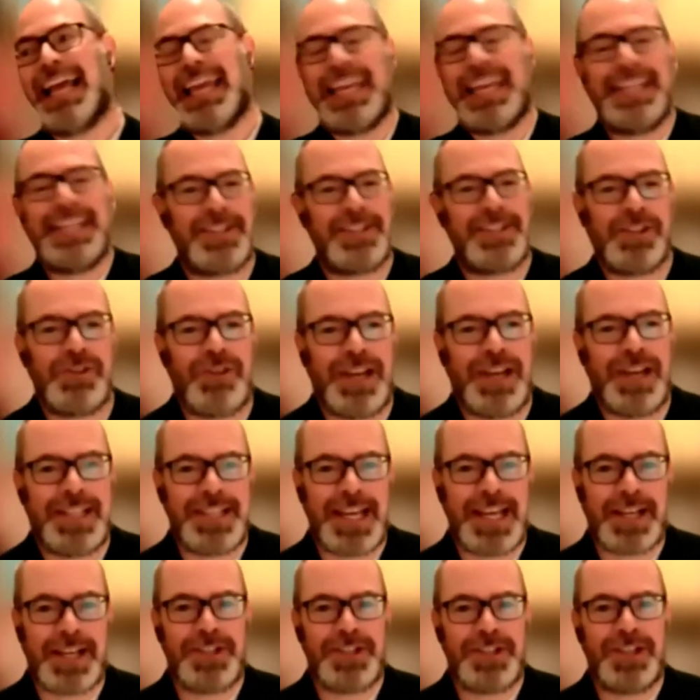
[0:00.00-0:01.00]
here's the
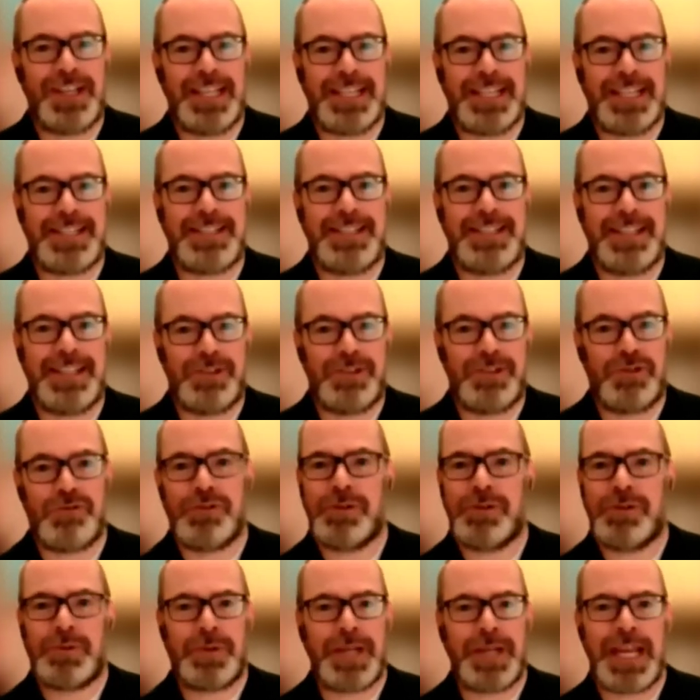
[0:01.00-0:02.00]
transaction listing
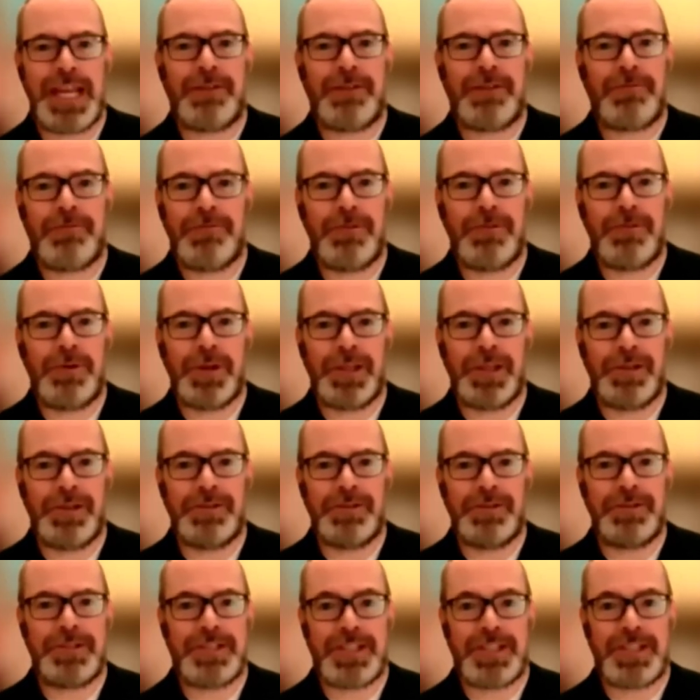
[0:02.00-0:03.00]
drilled down for
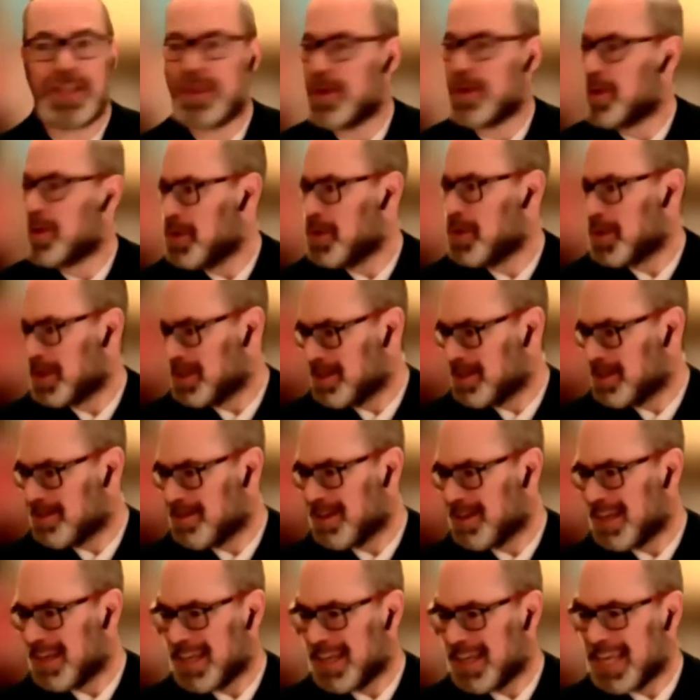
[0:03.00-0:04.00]
you so that you can
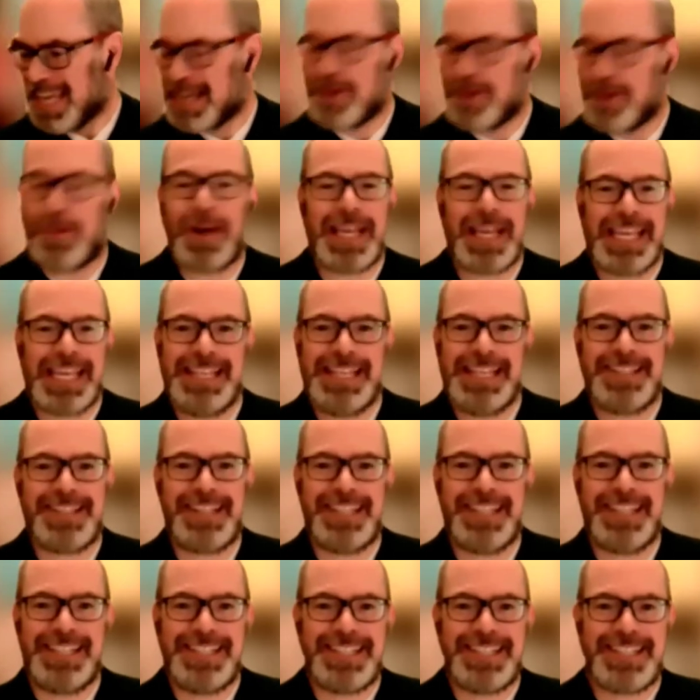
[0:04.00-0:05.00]
quite
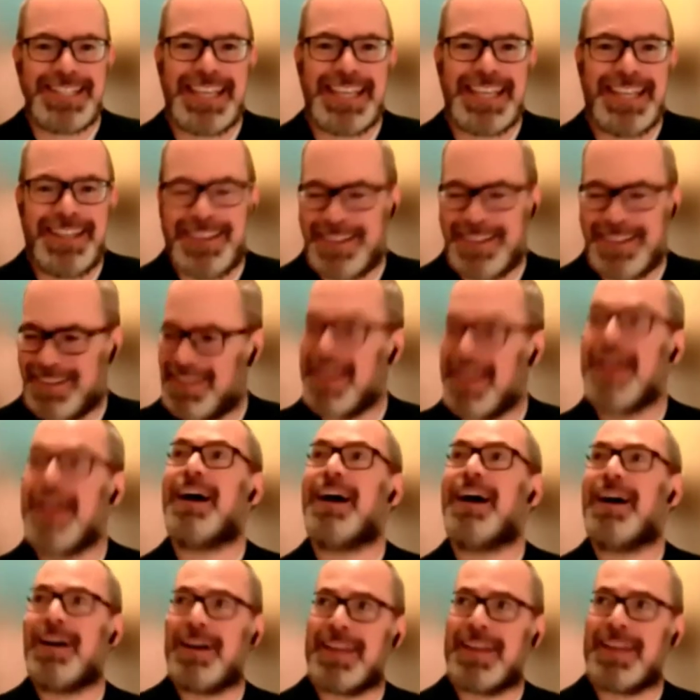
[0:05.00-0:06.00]
easily see that,
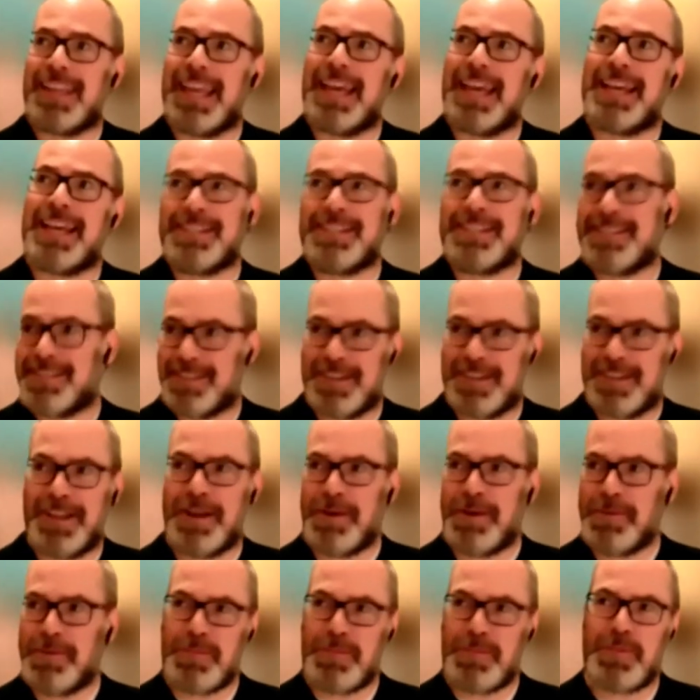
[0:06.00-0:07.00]
yes,
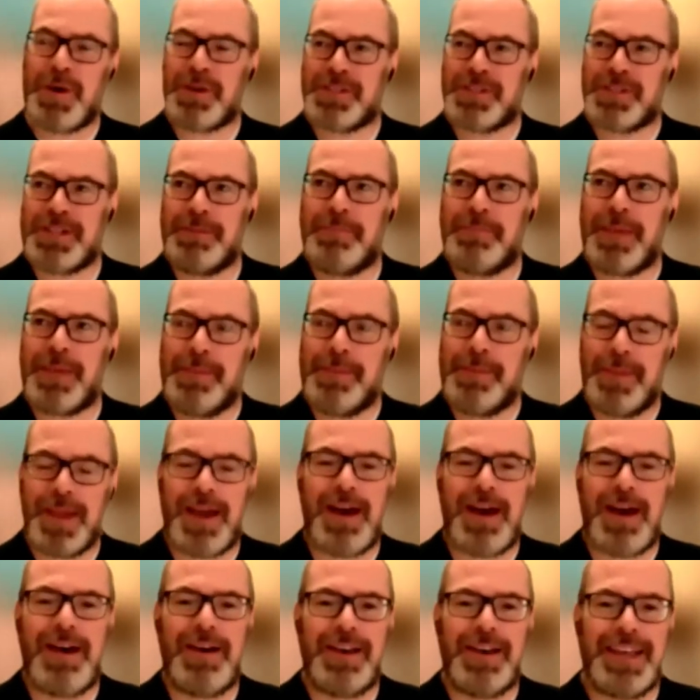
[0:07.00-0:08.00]
whilst it may be
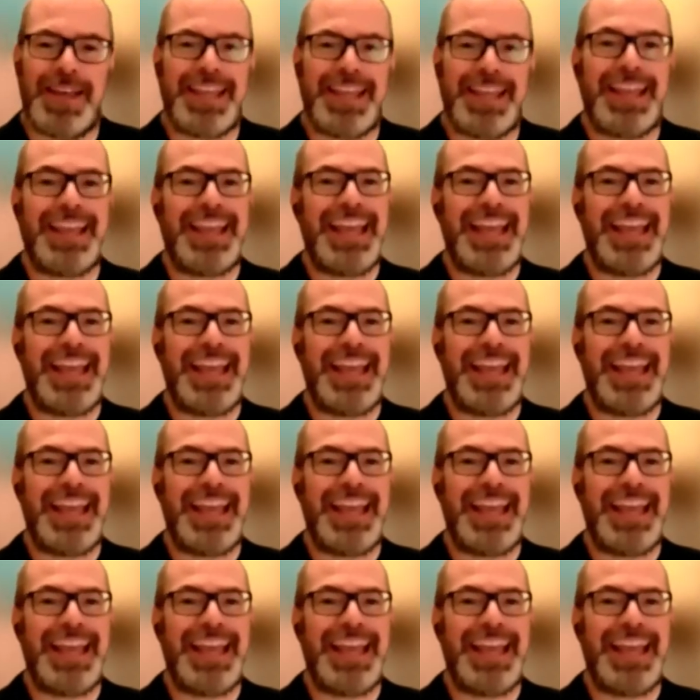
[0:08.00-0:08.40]
high,